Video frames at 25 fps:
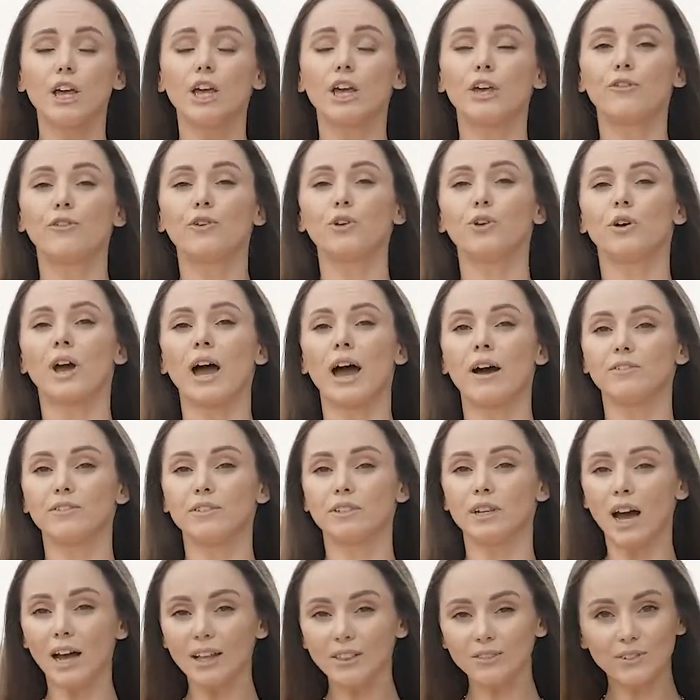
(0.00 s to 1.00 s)
If you have
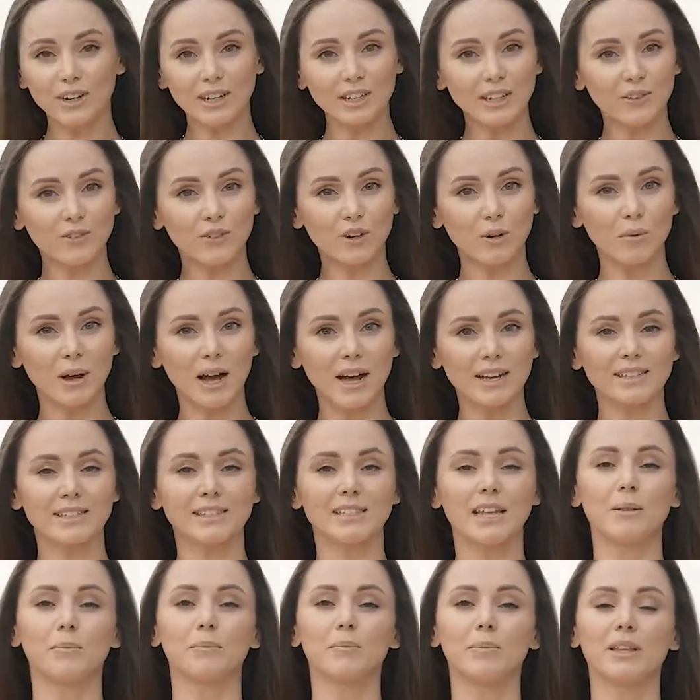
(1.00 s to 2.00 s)
not rented from us,
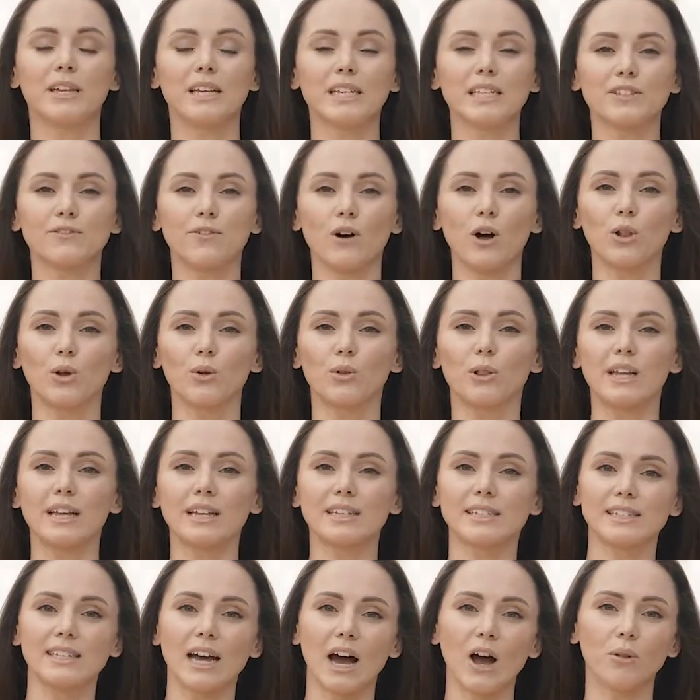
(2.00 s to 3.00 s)
then please follow links
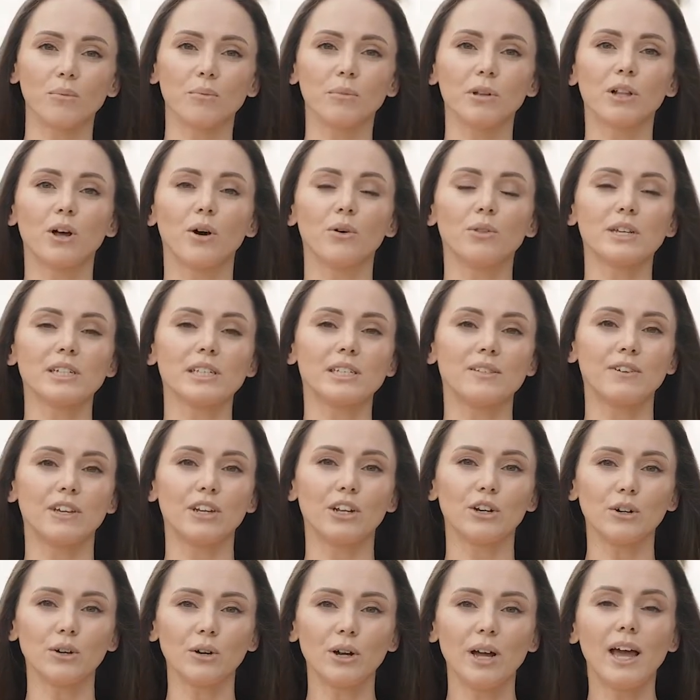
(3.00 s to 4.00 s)
down below this
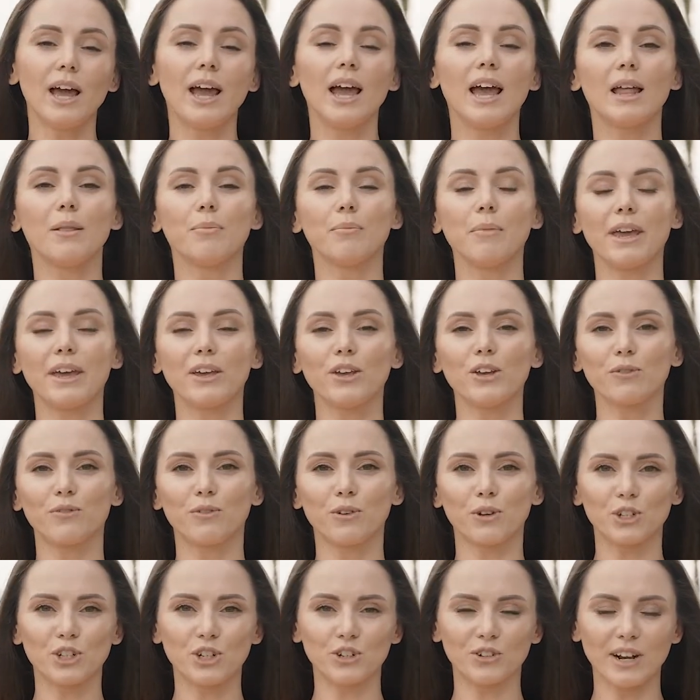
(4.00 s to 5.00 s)
video and make your
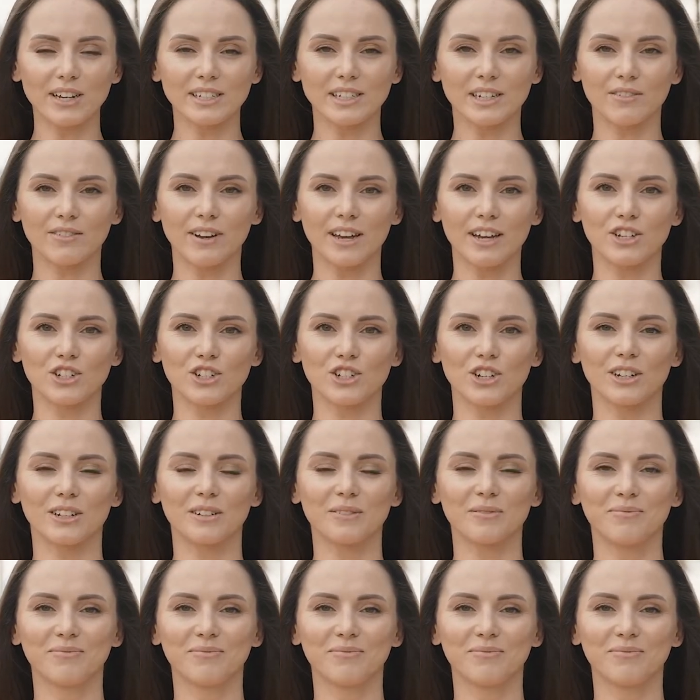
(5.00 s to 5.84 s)
future reservation.